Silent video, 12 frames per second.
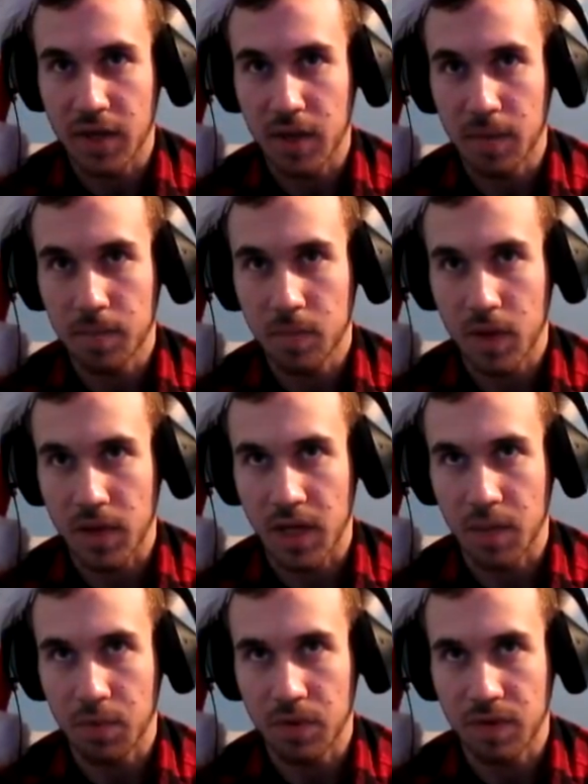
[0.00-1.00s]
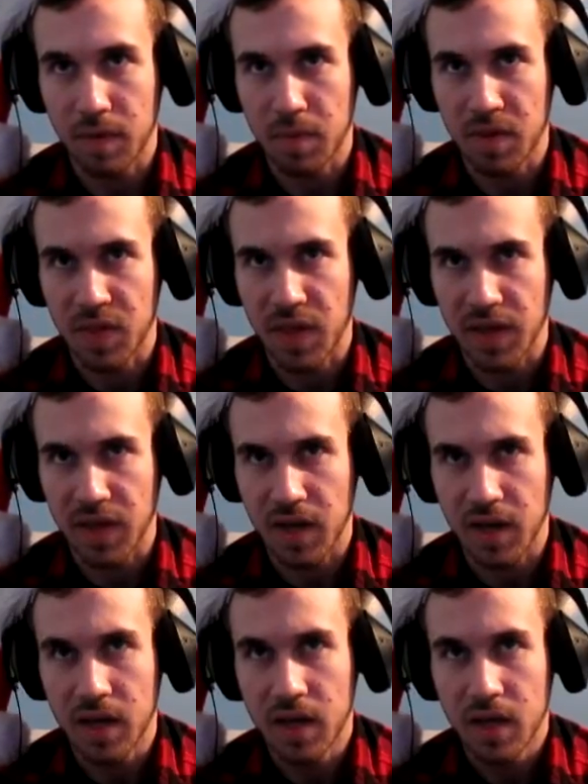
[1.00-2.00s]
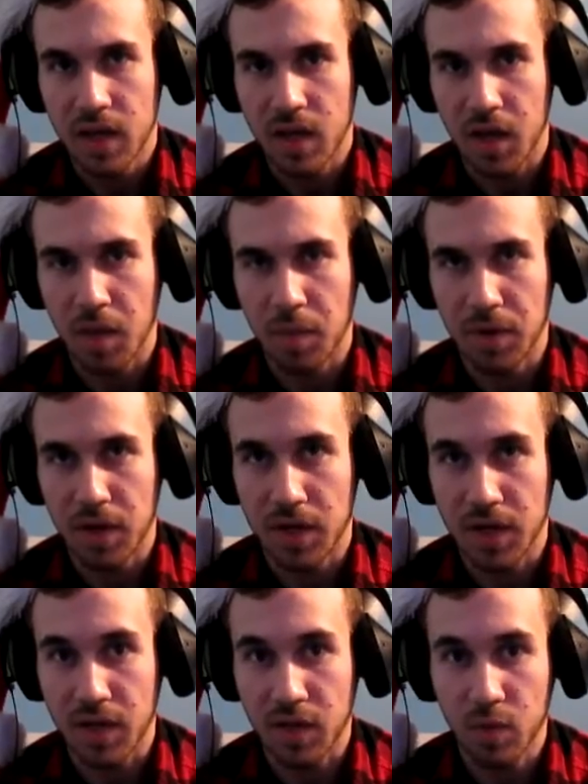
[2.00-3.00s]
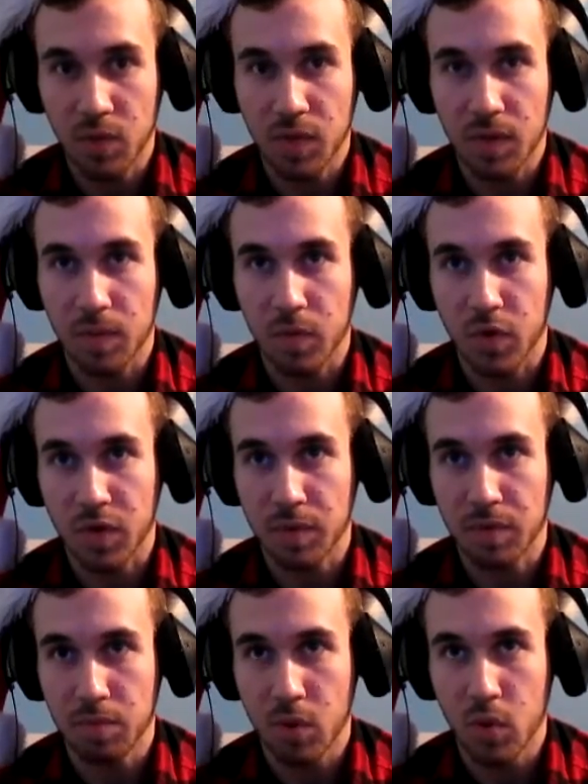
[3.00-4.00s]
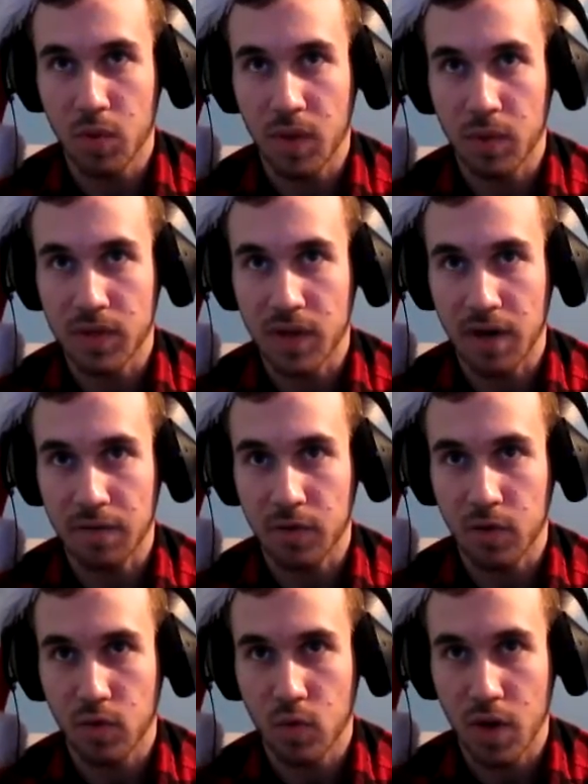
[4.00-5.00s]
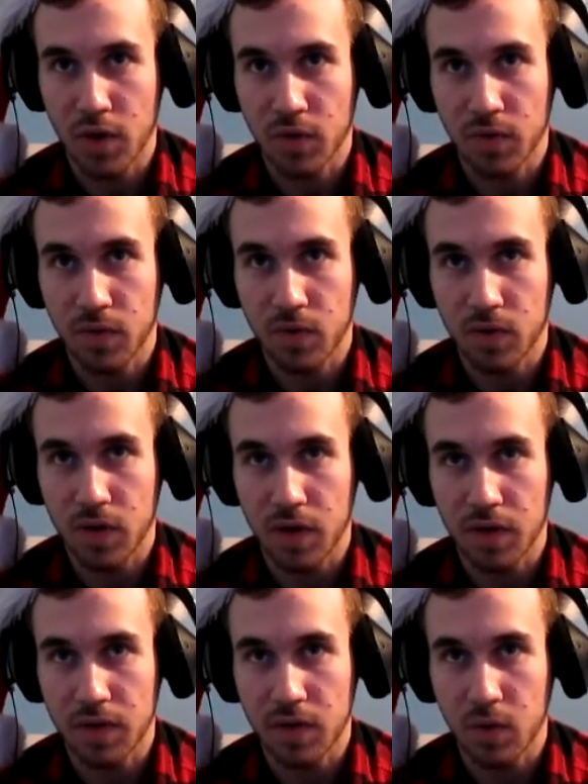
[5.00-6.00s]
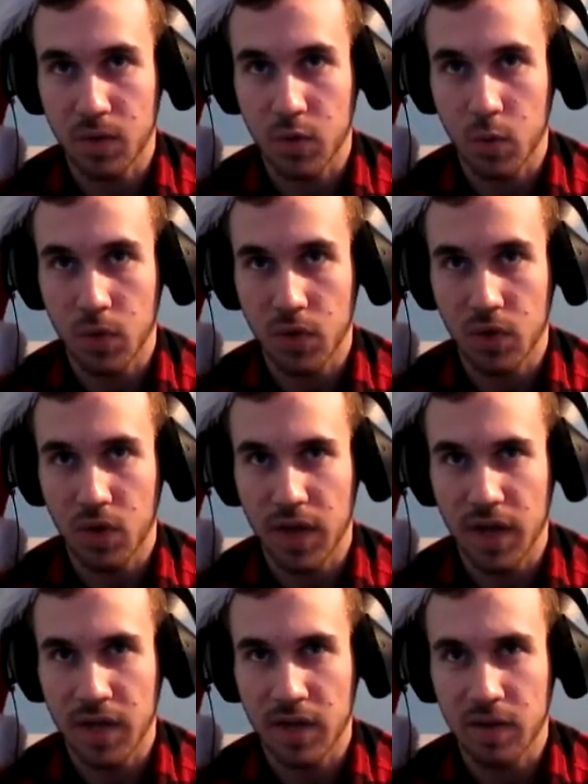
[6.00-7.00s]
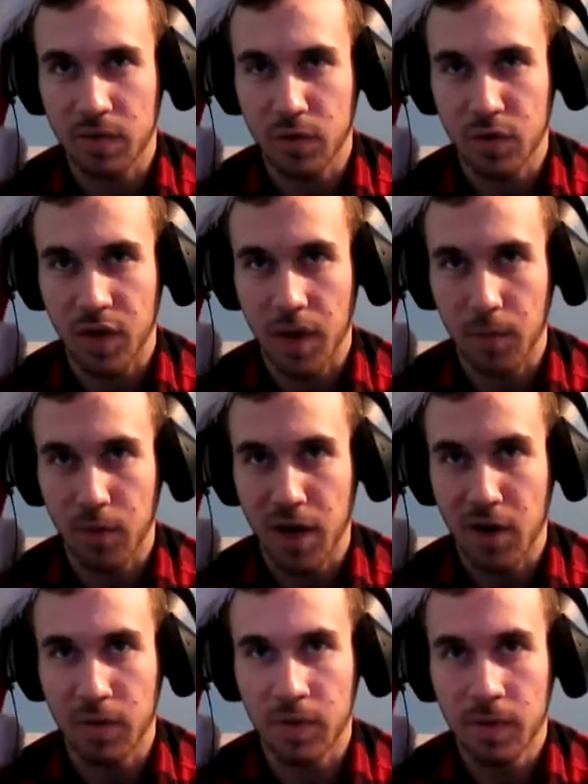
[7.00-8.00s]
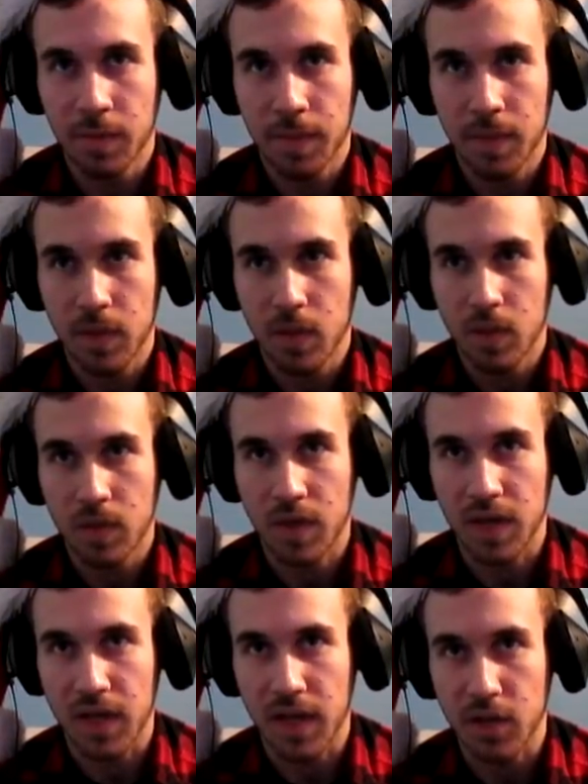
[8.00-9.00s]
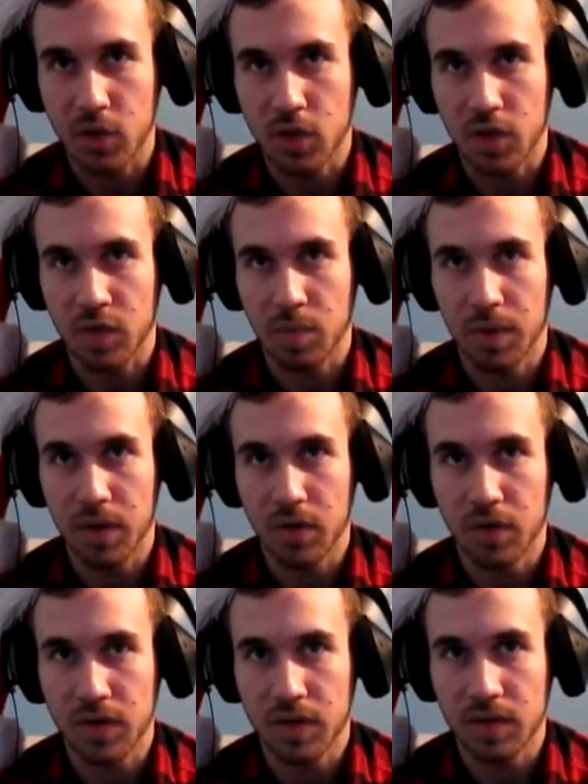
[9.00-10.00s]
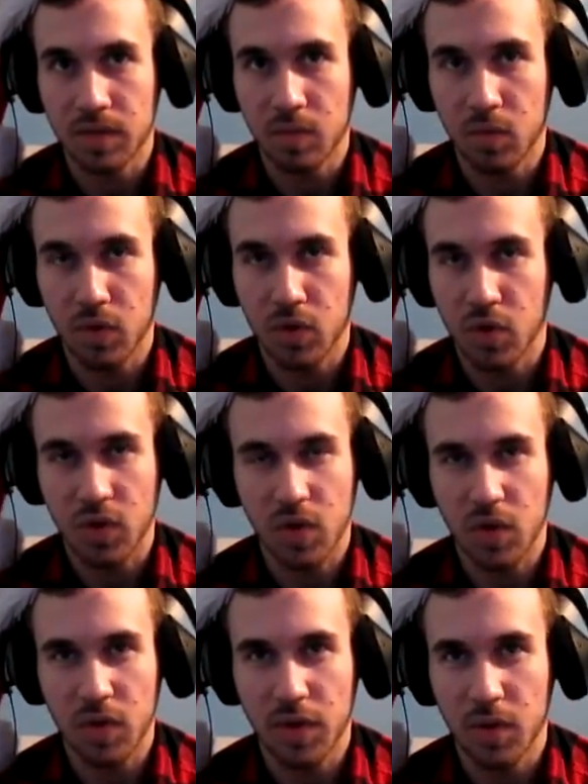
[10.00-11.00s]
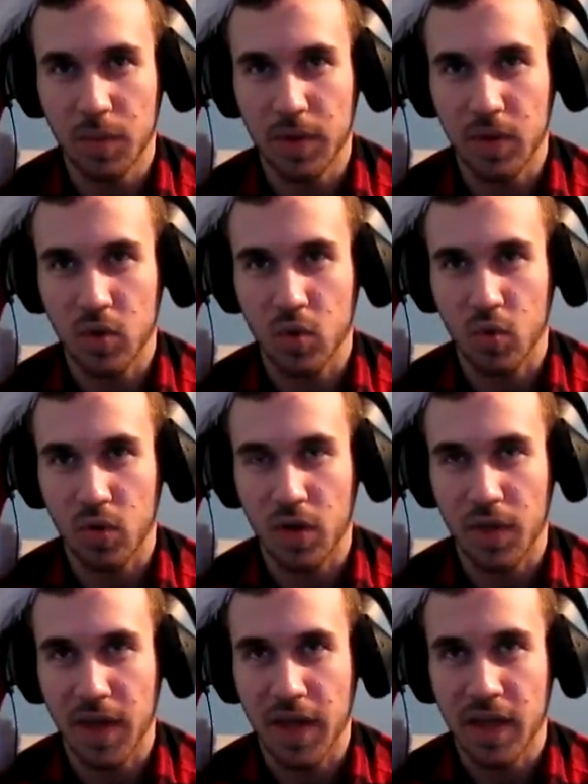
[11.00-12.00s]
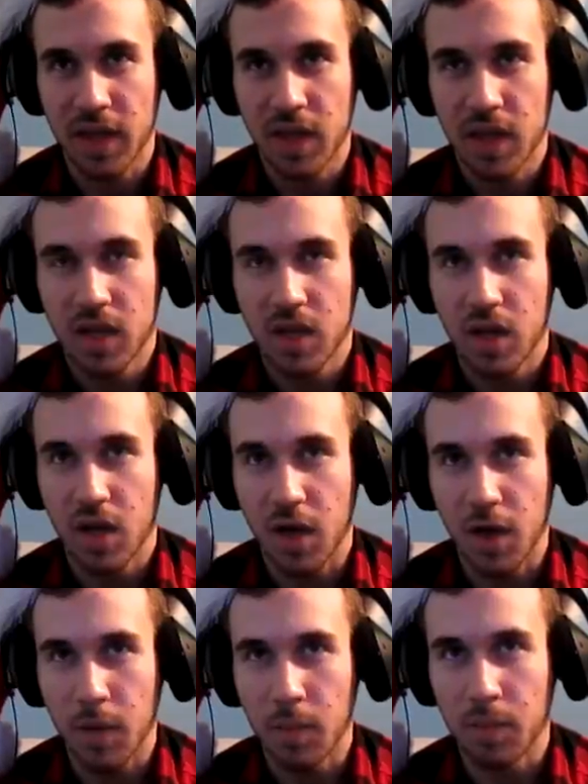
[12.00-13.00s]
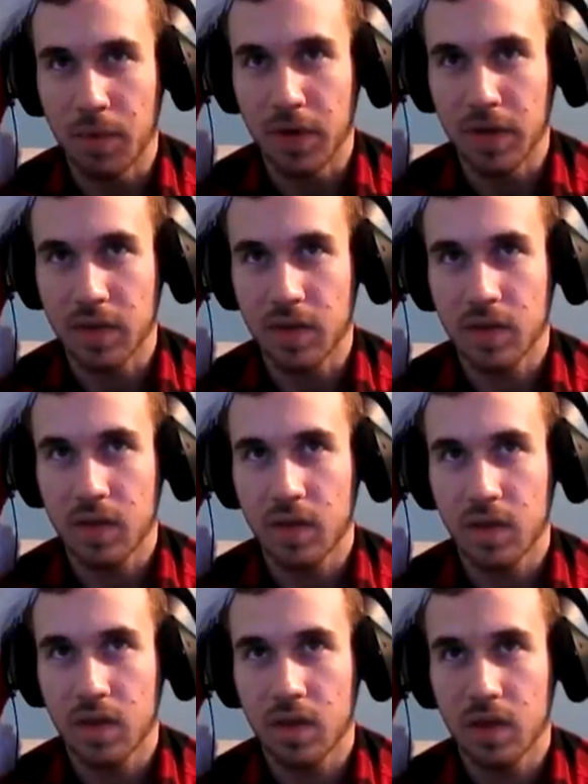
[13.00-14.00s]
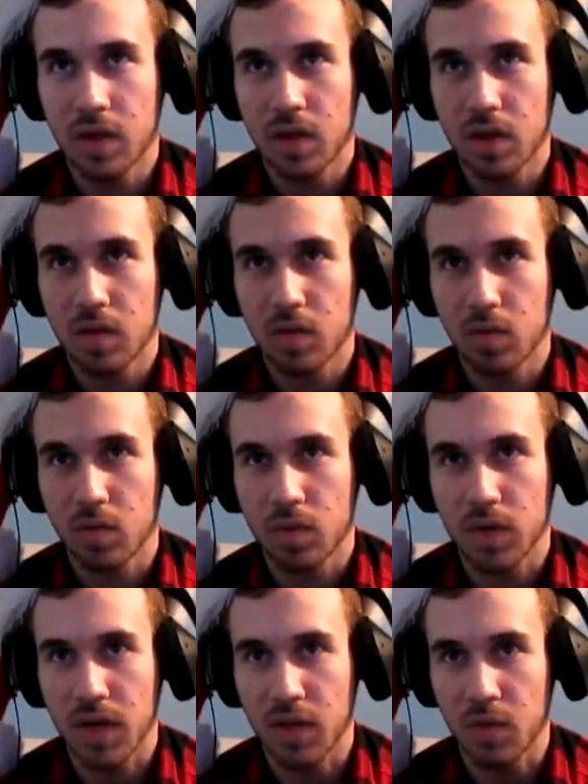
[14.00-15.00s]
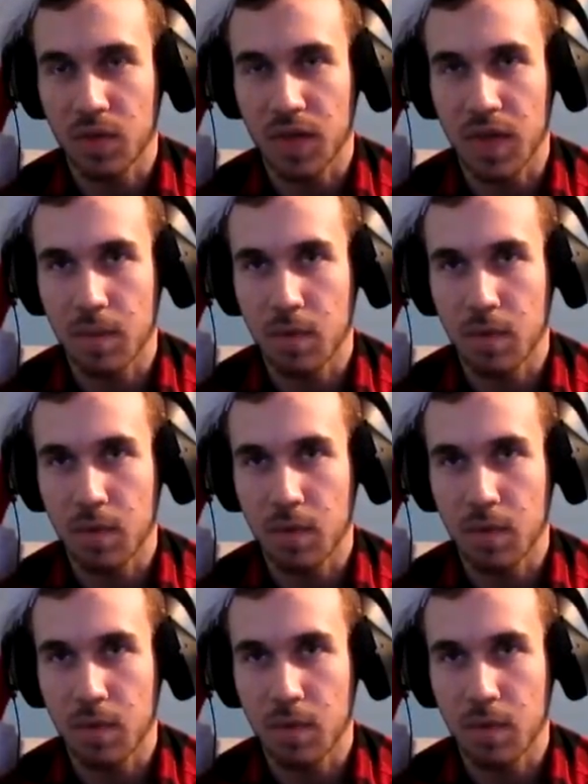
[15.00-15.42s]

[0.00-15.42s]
and uh, I can't believe I missed that guy. Uh, but uh, yeah, this was the Christmas mode that we got for Overwatch for uh, the uh, Winter Wonderland the first time around. Dang it, I just barely was just a little bit short on that, um, but yeah, this